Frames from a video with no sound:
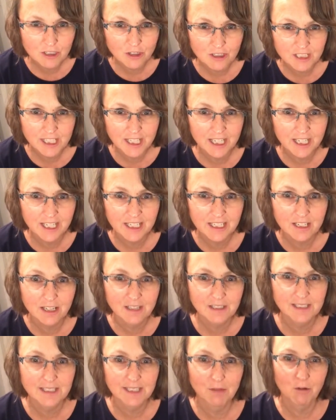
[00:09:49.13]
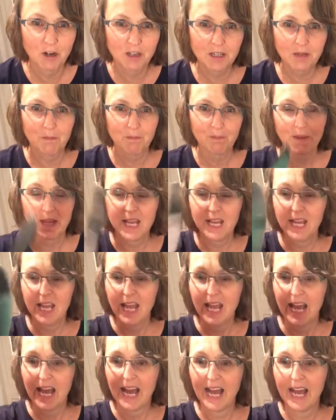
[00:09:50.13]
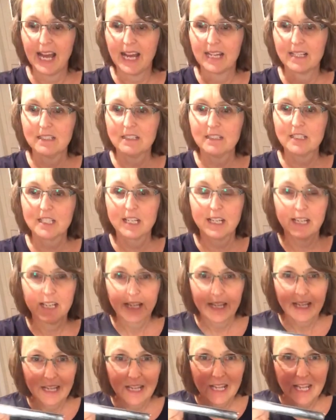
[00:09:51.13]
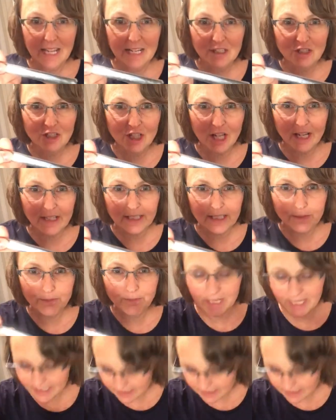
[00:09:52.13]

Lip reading: but if I just go over with this damp now on the front of my